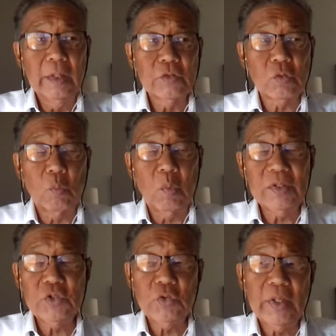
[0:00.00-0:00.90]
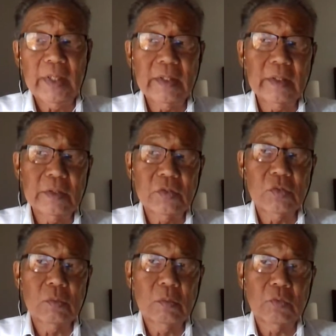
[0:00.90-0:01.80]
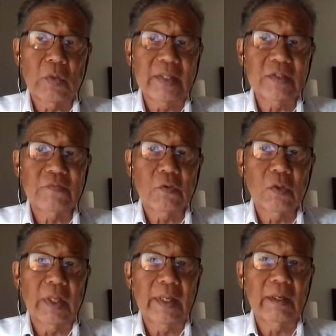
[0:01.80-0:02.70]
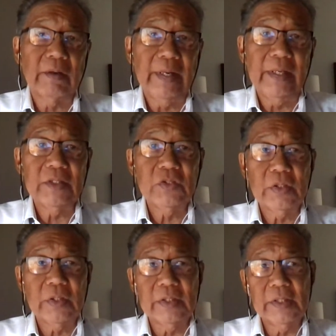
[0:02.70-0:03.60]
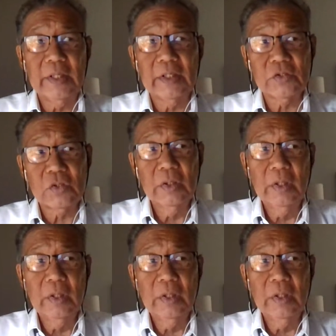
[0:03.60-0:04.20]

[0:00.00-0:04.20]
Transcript: So once you get this transfer layer into the disc,